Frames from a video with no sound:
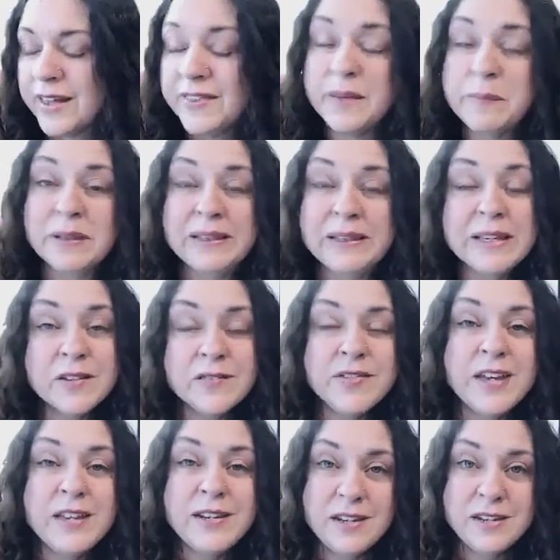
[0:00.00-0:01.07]
They believe
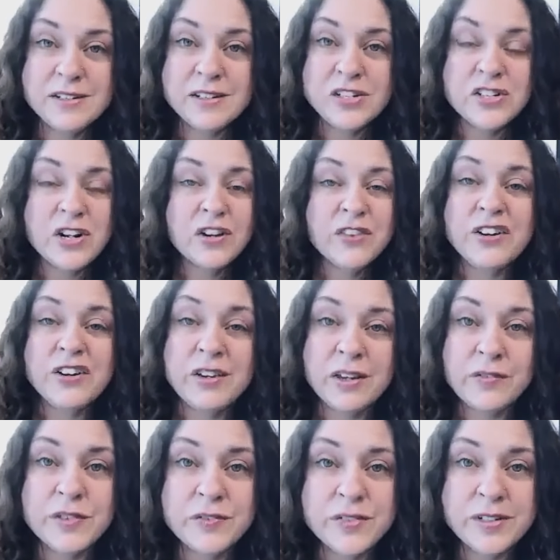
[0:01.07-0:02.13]
they need to share their
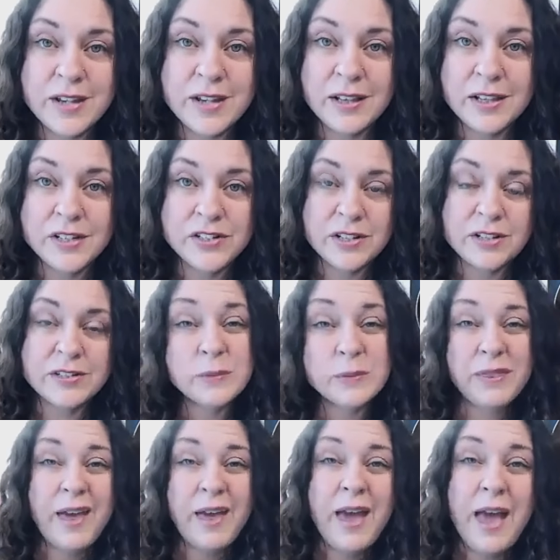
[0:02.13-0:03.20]
gift of intelligence
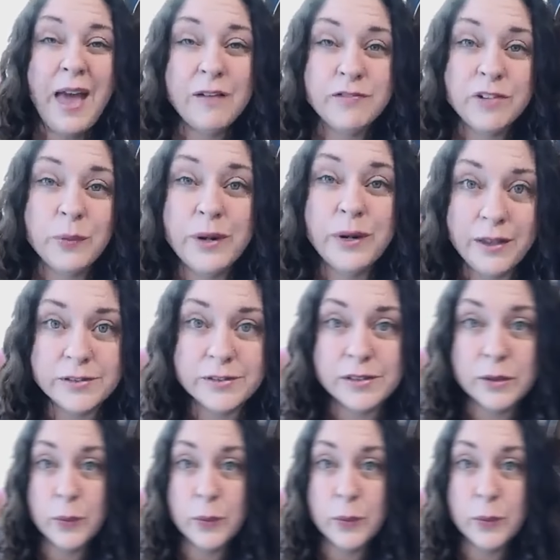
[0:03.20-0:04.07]
with everyone else in the